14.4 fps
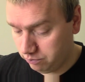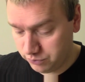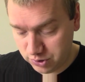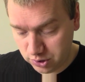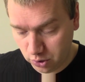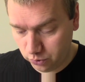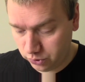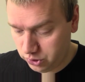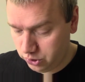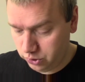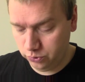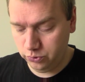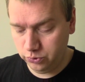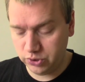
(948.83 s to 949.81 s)
So
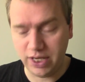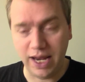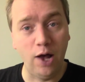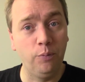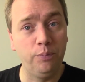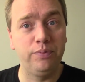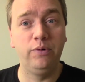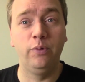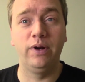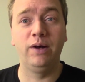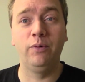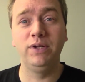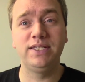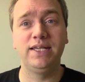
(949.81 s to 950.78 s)
huge help.
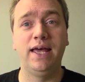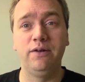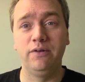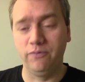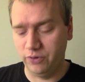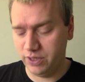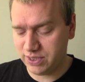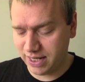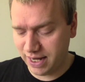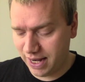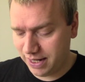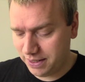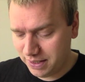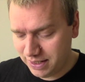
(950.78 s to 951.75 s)
Once again, for this
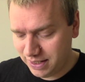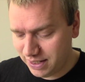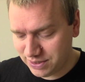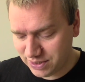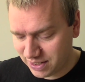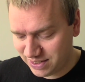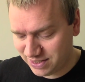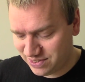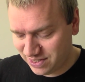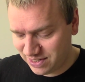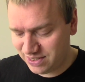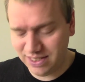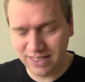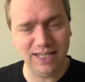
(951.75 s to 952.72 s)
guy, he has a
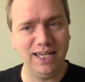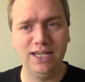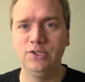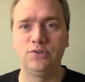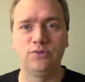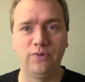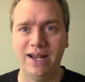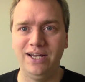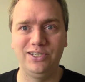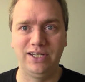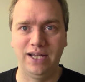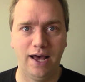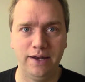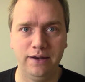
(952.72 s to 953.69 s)
60-inch
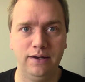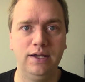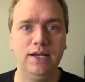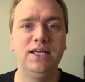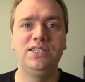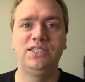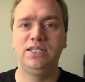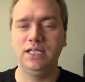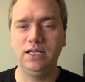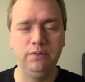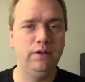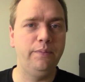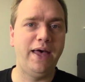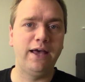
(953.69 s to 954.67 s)
range gun. Stick
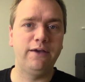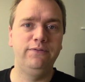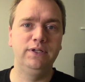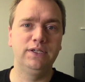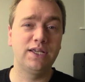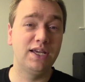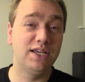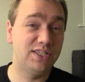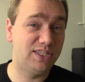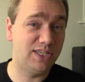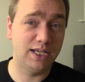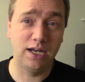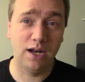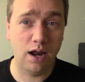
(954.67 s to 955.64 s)
it in the backfield,
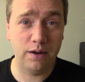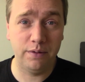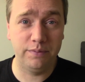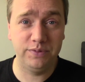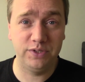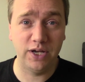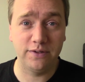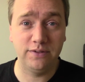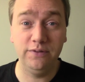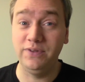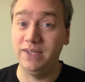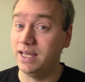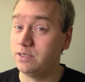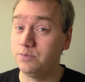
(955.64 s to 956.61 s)
stick it on an
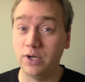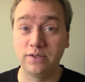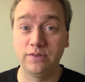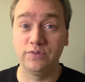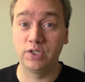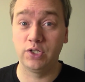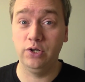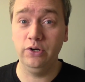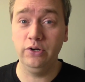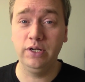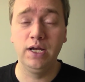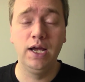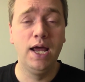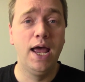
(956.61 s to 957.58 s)
objective. He has objective
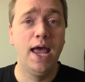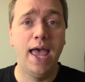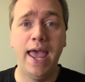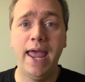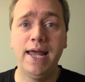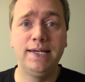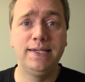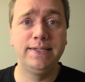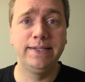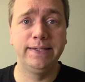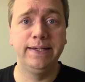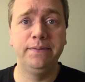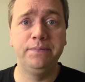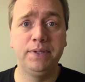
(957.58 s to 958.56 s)
secured, and
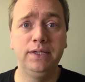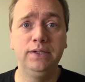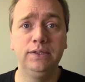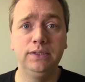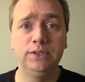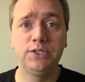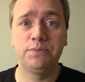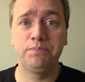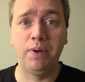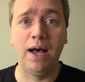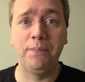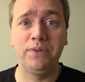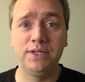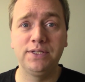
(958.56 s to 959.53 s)
he'll just
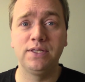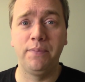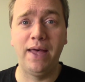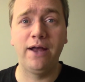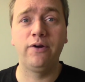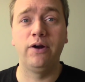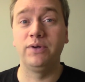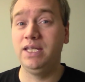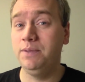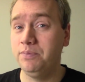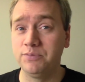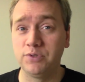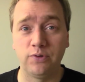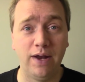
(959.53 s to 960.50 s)
pop things in the background,
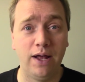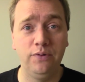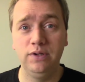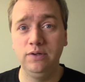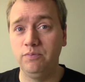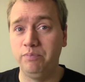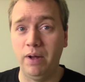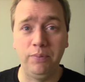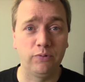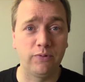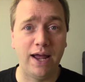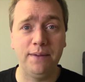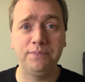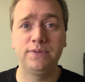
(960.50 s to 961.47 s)
keep him surrounded,
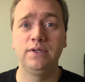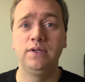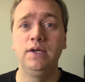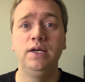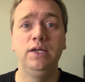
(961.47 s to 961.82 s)
bubble wrapped.